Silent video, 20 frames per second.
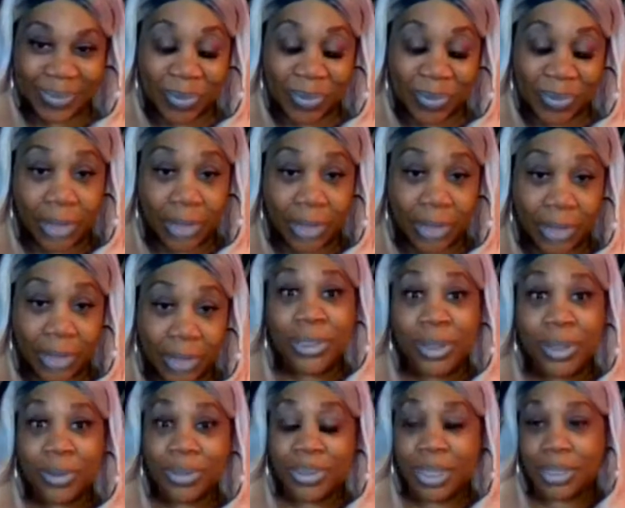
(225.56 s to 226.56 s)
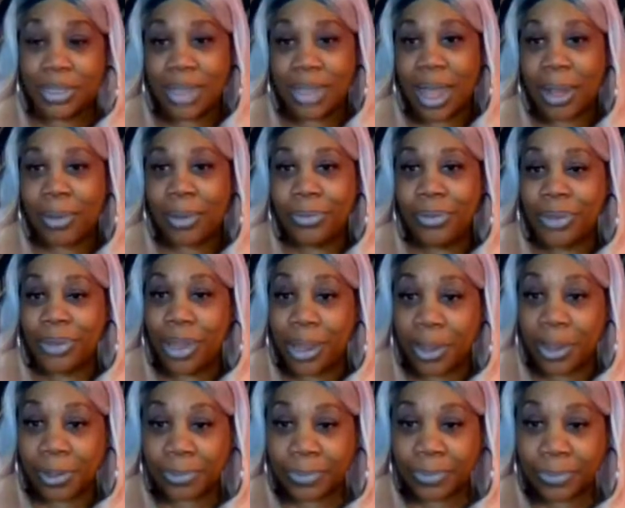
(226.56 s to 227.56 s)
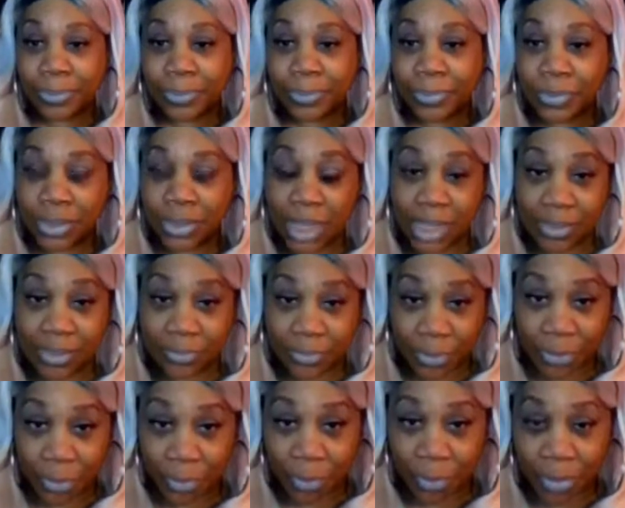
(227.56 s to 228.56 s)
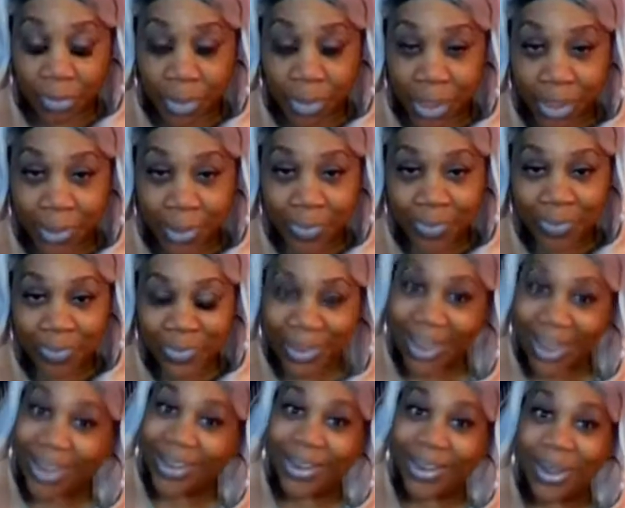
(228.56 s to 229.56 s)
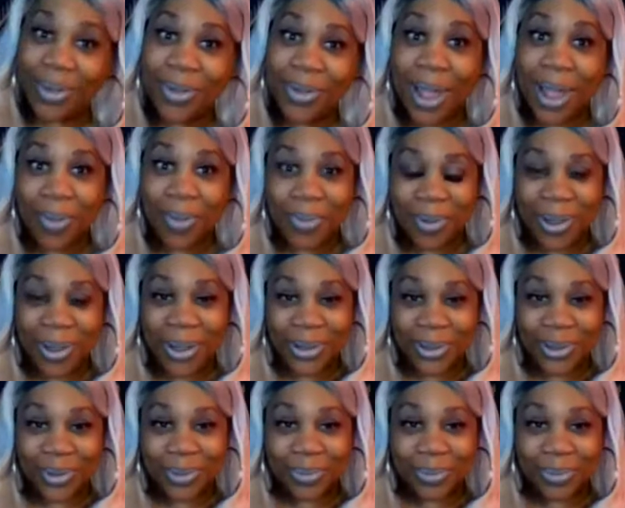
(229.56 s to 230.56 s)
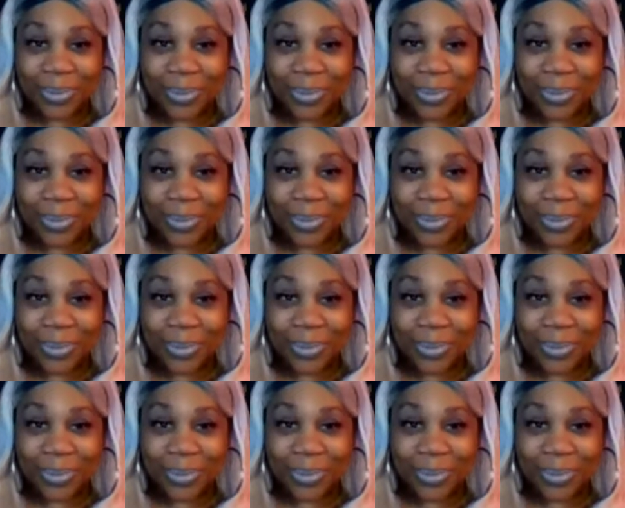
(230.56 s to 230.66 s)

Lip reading: And all of those that's out there that's viewing me, hello, how are you?